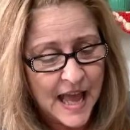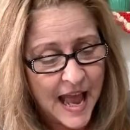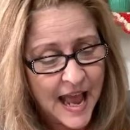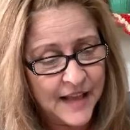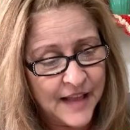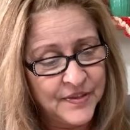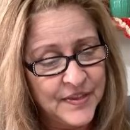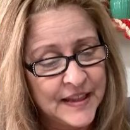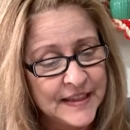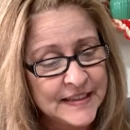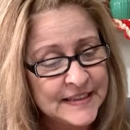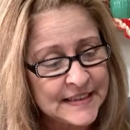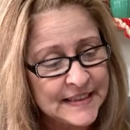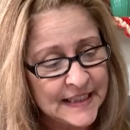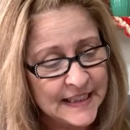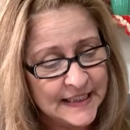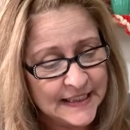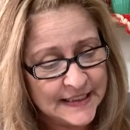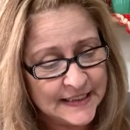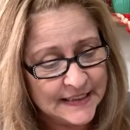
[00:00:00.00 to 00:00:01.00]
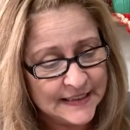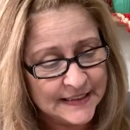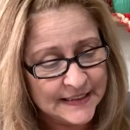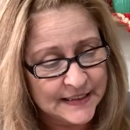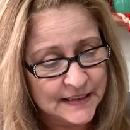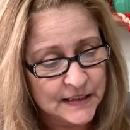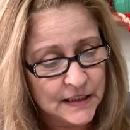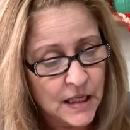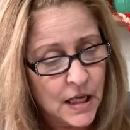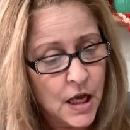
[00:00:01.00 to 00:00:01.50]
And this
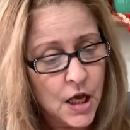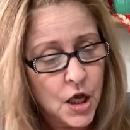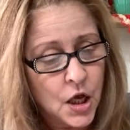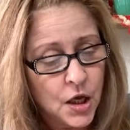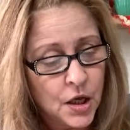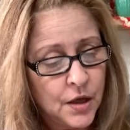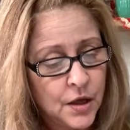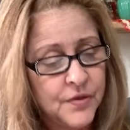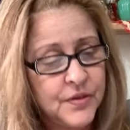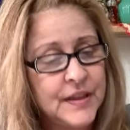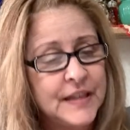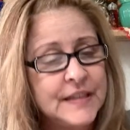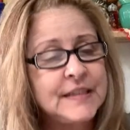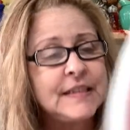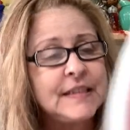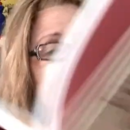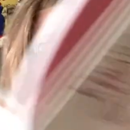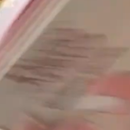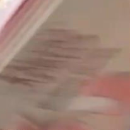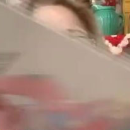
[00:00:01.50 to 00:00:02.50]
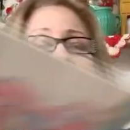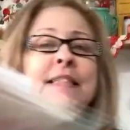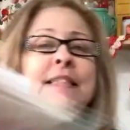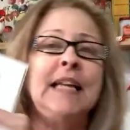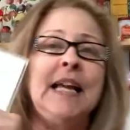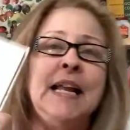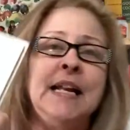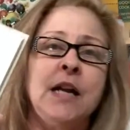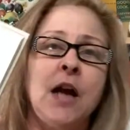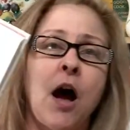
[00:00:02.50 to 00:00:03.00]
is, this is
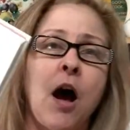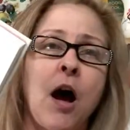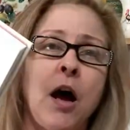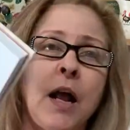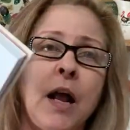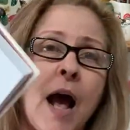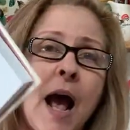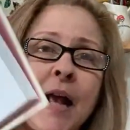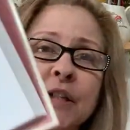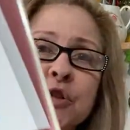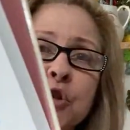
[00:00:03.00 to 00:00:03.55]
an, uh, I